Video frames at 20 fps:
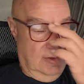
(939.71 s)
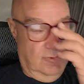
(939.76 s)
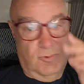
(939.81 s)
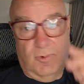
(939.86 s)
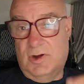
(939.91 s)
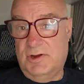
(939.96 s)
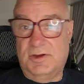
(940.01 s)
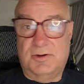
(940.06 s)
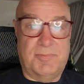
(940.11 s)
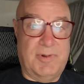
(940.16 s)

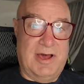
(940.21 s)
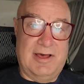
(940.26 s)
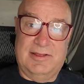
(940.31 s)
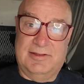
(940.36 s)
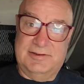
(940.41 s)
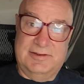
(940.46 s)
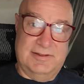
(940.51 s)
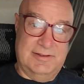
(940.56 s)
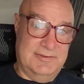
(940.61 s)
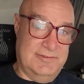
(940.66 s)
what your
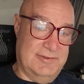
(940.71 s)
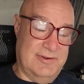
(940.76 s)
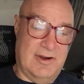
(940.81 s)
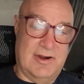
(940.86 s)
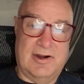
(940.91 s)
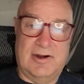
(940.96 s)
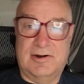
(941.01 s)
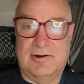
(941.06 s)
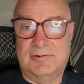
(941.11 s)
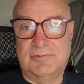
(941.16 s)
politics
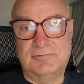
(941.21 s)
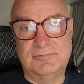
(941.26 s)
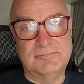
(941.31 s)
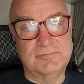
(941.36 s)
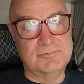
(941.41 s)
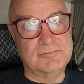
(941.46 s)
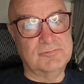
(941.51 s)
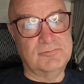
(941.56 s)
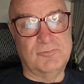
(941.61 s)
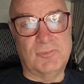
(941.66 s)
are,
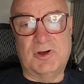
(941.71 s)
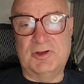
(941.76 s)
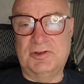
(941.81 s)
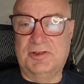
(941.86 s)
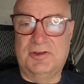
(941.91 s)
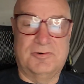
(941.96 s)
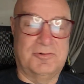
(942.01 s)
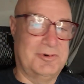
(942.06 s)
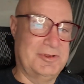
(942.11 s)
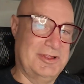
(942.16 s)
what
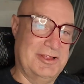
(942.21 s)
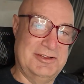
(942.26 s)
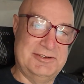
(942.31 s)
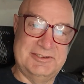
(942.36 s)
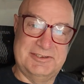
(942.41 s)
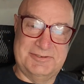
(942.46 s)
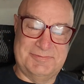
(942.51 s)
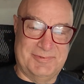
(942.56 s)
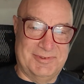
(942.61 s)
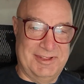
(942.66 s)
your
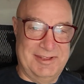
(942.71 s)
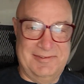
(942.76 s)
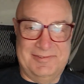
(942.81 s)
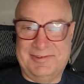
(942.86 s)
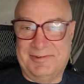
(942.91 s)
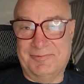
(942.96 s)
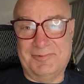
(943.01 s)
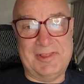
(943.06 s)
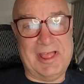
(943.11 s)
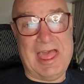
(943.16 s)
religious beliefs
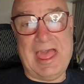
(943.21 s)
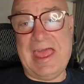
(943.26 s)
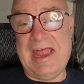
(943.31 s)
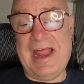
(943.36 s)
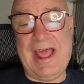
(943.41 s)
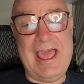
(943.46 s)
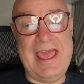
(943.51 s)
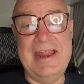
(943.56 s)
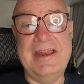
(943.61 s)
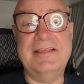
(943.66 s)
are,
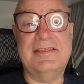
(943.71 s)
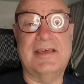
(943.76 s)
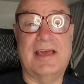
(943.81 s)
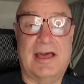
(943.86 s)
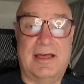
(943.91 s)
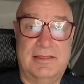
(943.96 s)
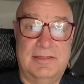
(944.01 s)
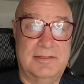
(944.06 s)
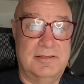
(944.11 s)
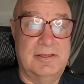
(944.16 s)
anything.
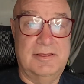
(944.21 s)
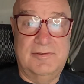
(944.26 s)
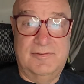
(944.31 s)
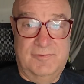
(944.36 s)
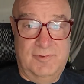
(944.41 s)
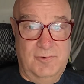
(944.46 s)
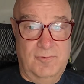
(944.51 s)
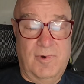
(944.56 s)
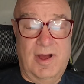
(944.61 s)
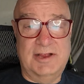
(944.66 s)
If
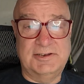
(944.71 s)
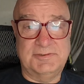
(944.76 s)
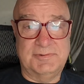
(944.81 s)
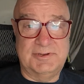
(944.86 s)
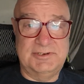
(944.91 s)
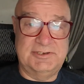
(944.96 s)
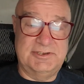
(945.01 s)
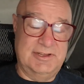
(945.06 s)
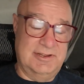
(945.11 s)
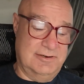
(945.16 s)
you watch
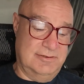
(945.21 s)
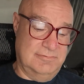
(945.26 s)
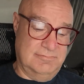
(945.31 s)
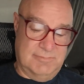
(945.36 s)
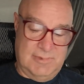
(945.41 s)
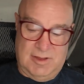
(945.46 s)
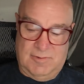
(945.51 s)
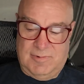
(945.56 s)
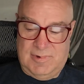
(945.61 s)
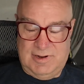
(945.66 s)
my channel,
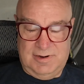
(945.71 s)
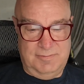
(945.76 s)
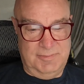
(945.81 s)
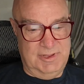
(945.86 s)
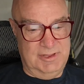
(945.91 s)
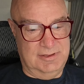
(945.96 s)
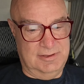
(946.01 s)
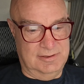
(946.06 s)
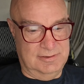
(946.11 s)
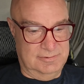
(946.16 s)
I want to
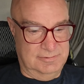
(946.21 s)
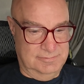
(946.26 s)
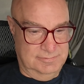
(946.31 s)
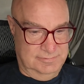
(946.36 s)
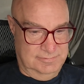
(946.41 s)
meet you."